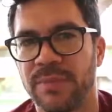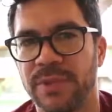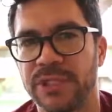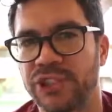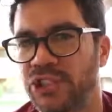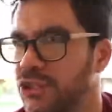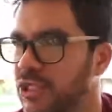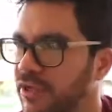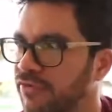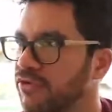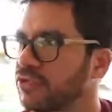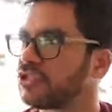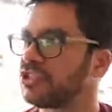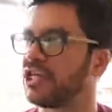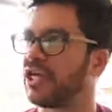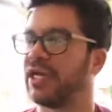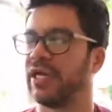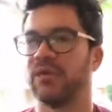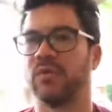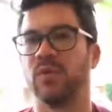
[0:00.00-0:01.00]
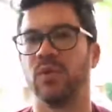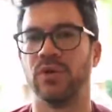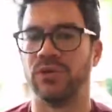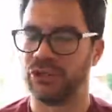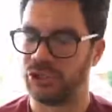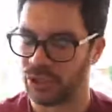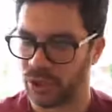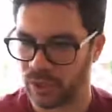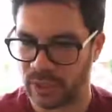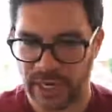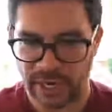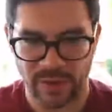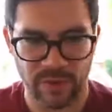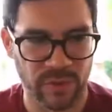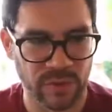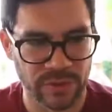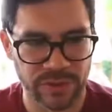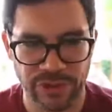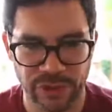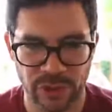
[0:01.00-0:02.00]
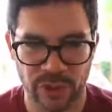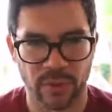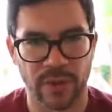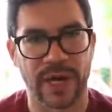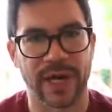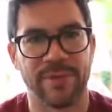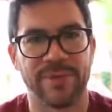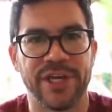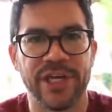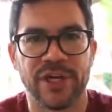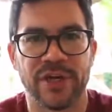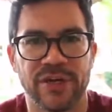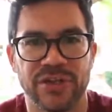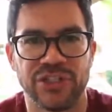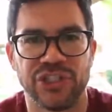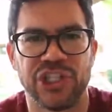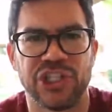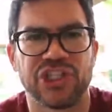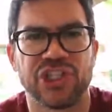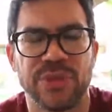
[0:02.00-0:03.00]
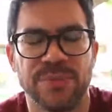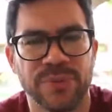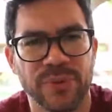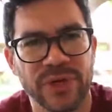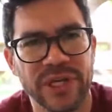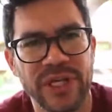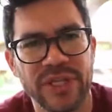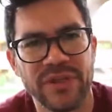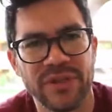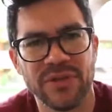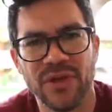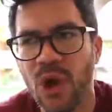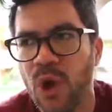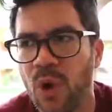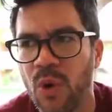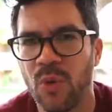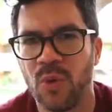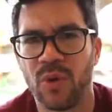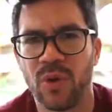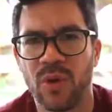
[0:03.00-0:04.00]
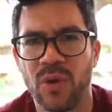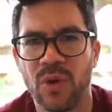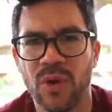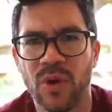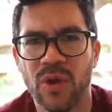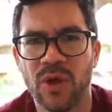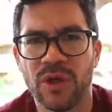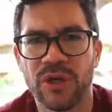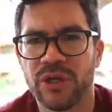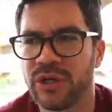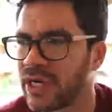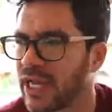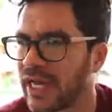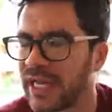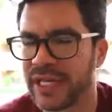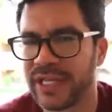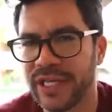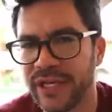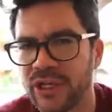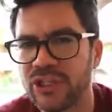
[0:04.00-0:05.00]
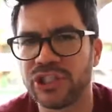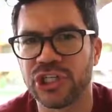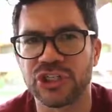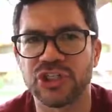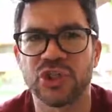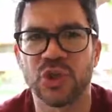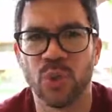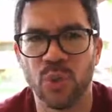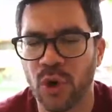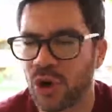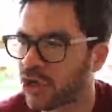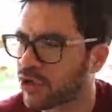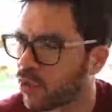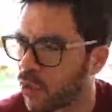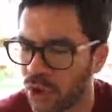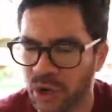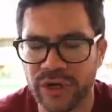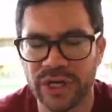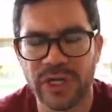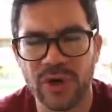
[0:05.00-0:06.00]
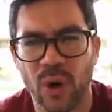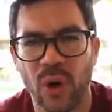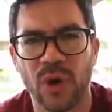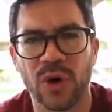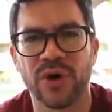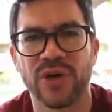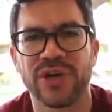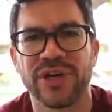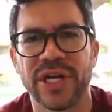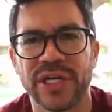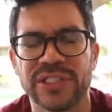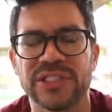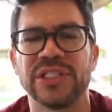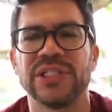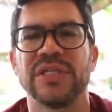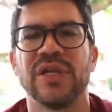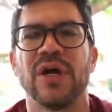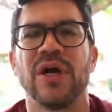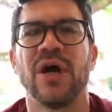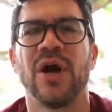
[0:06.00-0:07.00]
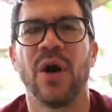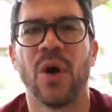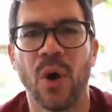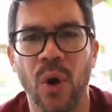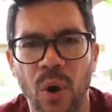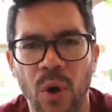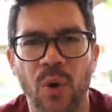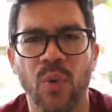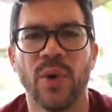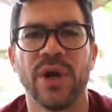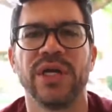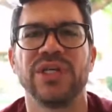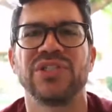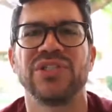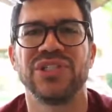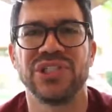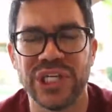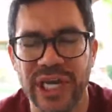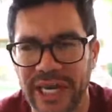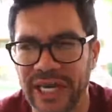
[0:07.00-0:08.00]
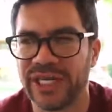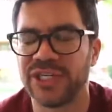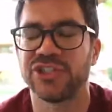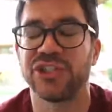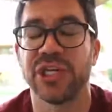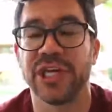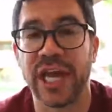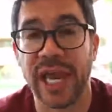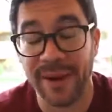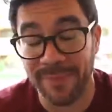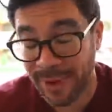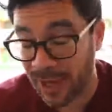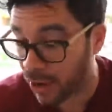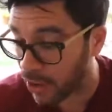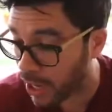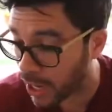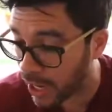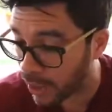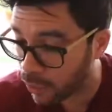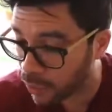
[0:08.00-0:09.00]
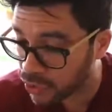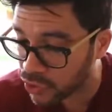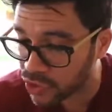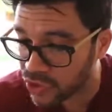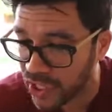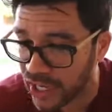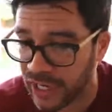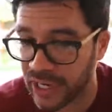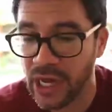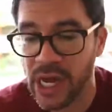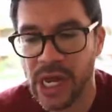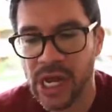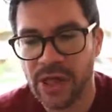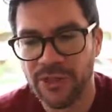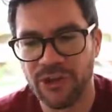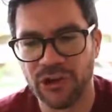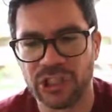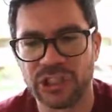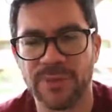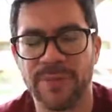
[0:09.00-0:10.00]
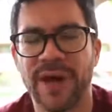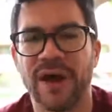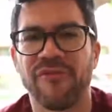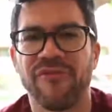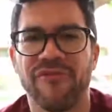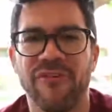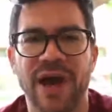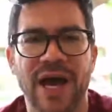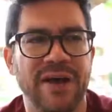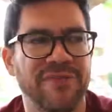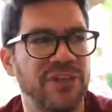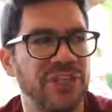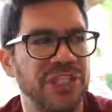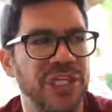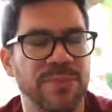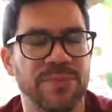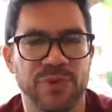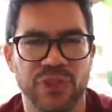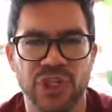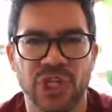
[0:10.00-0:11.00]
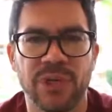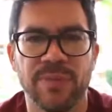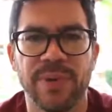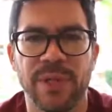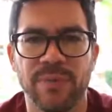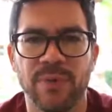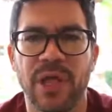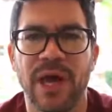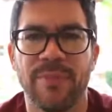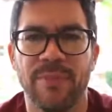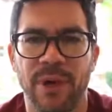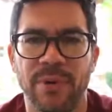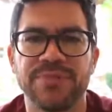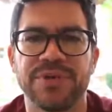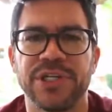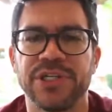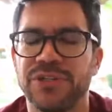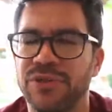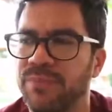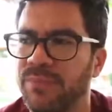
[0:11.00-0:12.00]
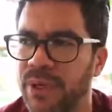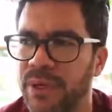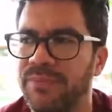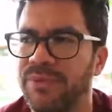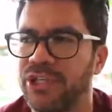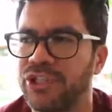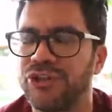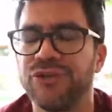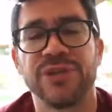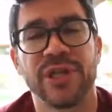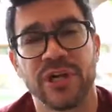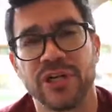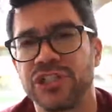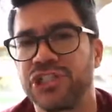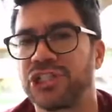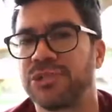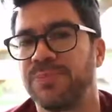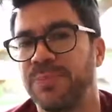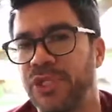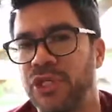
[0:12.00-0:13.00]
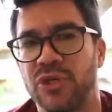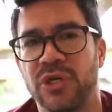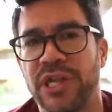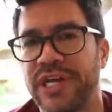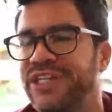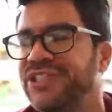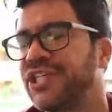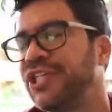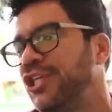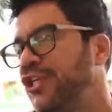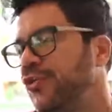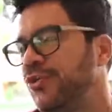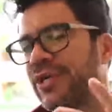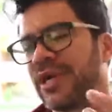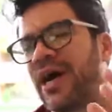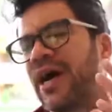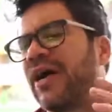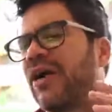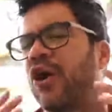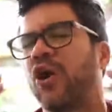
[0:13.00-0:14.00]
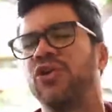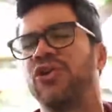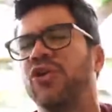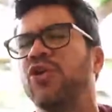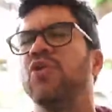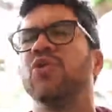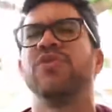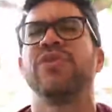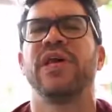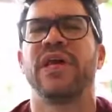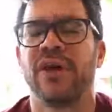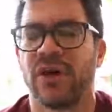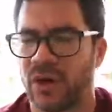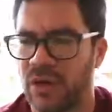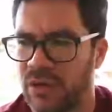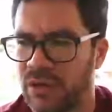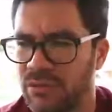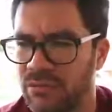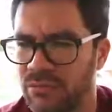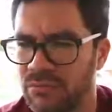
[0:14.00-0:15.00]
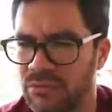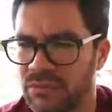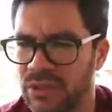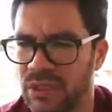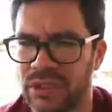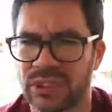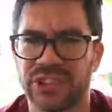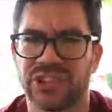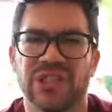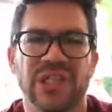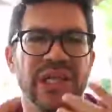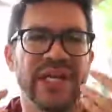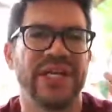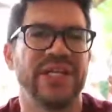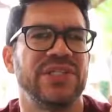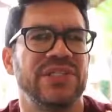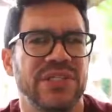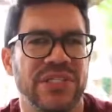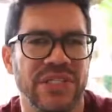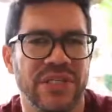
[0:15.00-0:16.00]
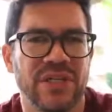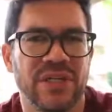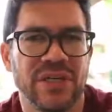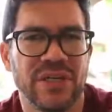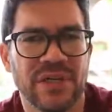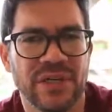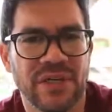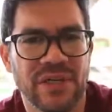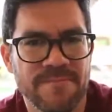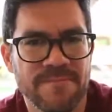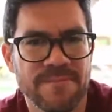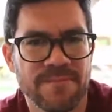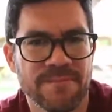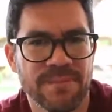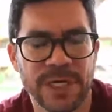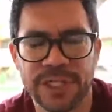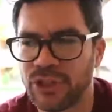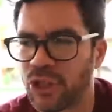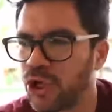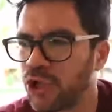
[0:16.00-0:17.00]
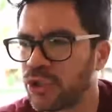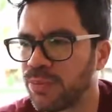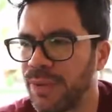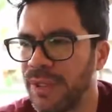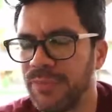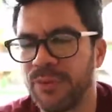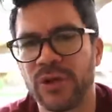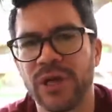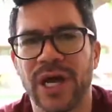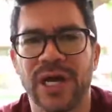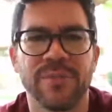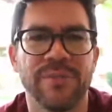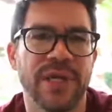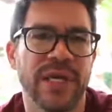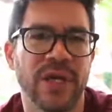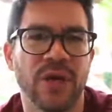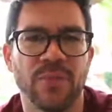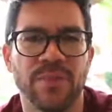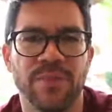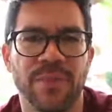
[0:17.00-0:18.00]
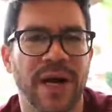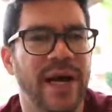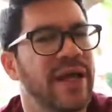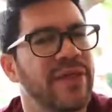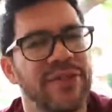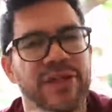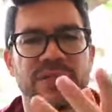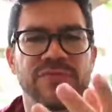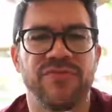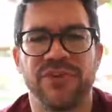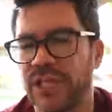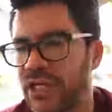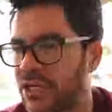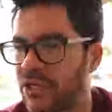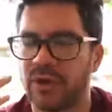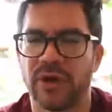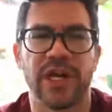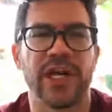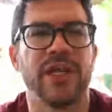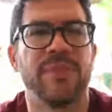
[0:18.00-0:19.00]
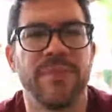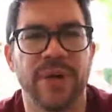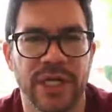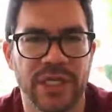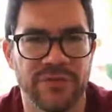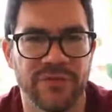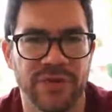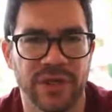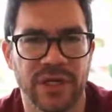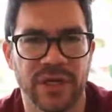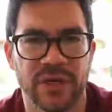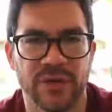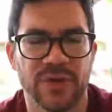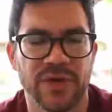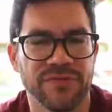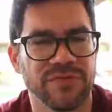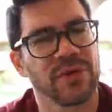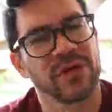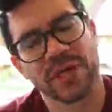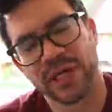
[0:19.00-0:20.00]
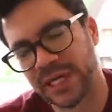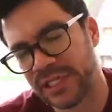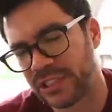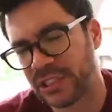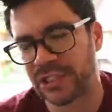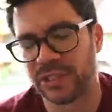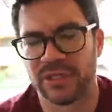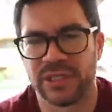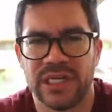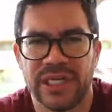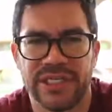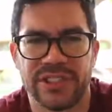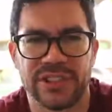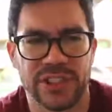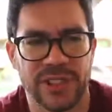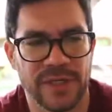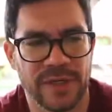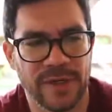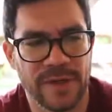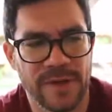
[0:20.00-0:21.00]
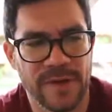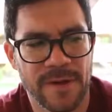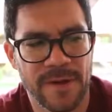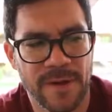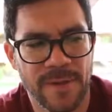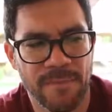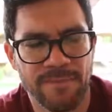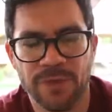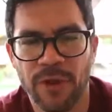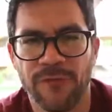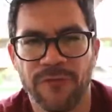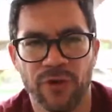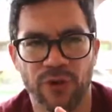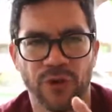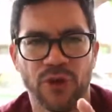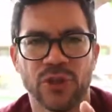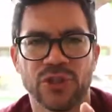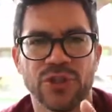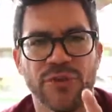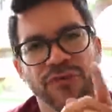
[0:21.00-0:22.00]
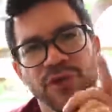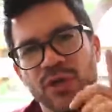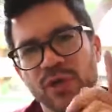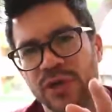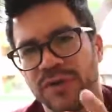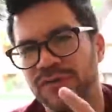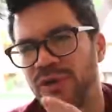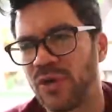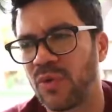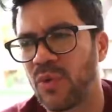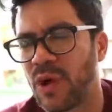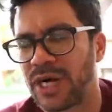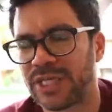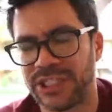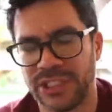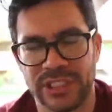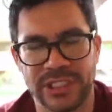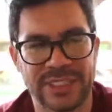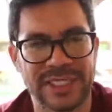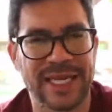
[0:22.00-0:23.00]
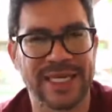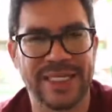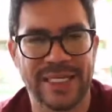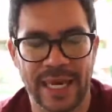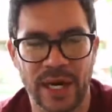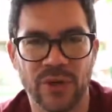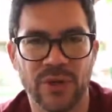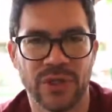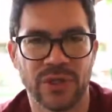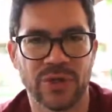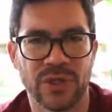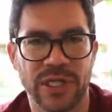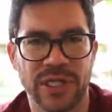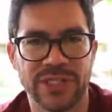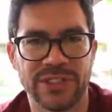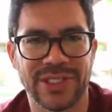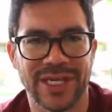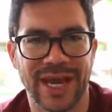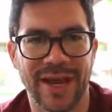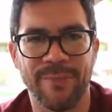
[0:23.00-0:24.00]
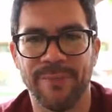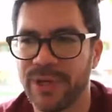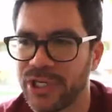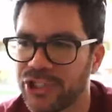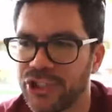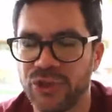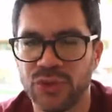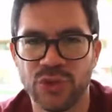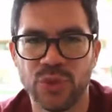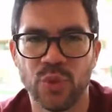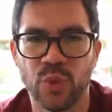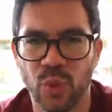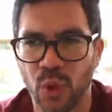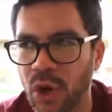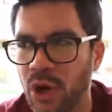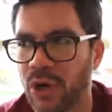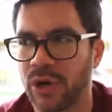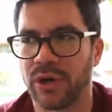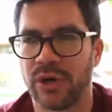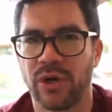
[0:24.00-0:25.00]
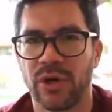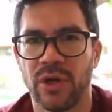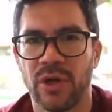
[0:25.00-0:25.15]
But you never say, well, why I'm here is just to breathe. No, you're not here just to work. Working harder doesn't always change the game. Now, I will say, there's about 5 to 10% of people I bump into that are just pure lazy. You and I all know who they are. They're just lazy. But those people are not going to be helped by this video or anybody's video. If they're lazy, they're lazy. For those of you, and if you're watching this, I doubt you're lazy. I bet you work.